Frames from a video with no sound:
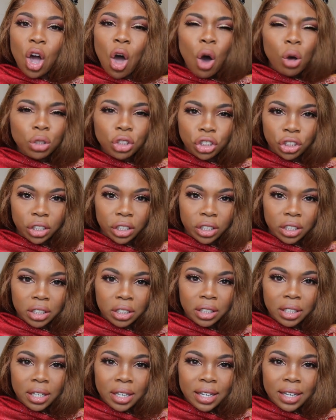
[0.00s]
culture.
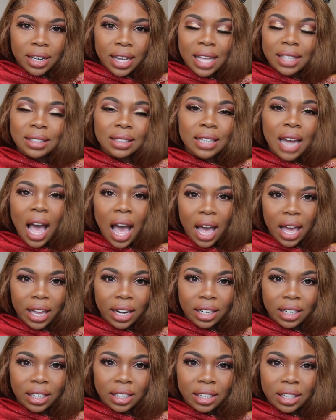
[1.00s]
It's
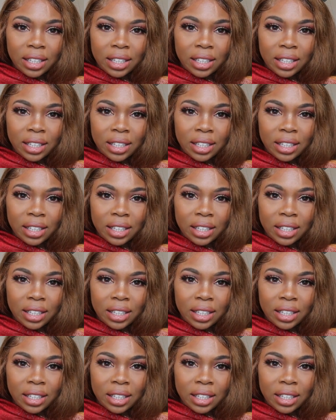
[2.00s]
not.